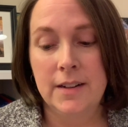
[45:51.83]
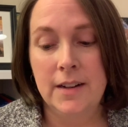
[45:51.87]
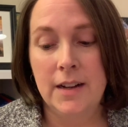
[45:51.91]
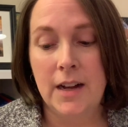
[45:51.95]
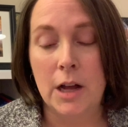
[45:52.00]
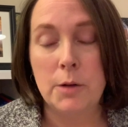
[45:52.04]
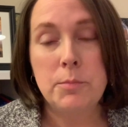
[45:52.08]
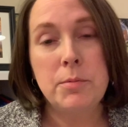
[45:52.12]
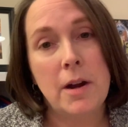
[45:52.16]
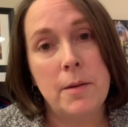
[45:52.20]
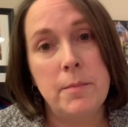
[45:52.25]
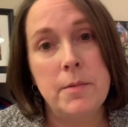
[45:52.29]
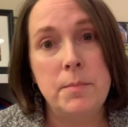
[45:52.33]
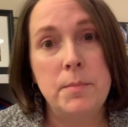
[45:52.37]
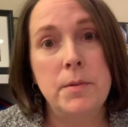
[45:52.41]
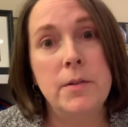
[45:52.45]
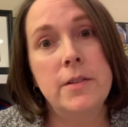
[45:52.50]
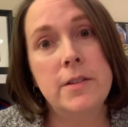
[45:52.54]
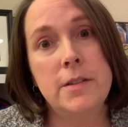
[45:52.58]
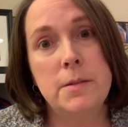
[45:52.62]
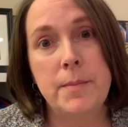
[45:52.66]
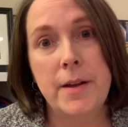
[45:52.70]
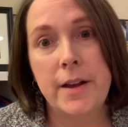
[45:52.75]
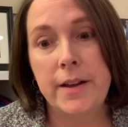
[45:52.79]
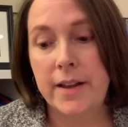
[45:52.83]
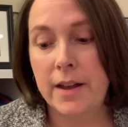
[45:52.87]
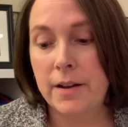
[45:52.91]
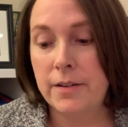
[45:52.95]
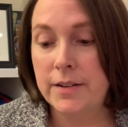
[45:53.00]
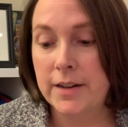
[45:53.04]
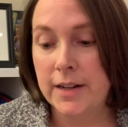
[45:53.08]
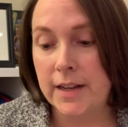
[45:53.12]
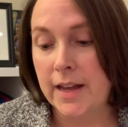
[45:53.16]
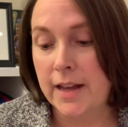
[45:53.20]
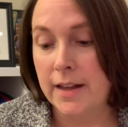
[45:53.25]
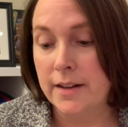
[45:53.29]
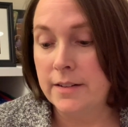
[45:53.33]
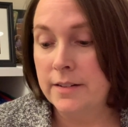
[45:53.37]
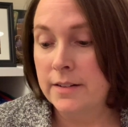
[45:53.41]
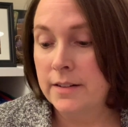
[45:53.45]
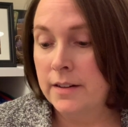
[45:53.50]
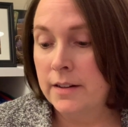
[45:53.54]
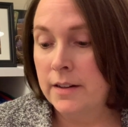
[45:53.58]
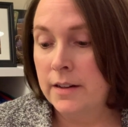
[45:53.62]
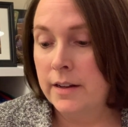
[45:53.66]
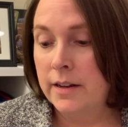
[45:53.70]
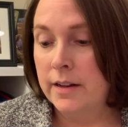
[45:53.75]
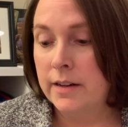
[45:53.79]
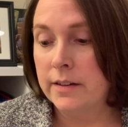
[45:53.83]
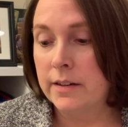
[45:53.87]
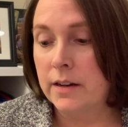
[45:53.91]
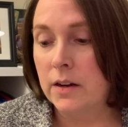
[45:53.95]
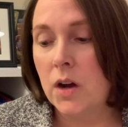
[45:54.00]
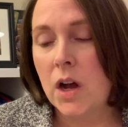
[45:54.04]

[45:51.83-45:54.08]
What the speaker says: I'll probably pull this back out again and go,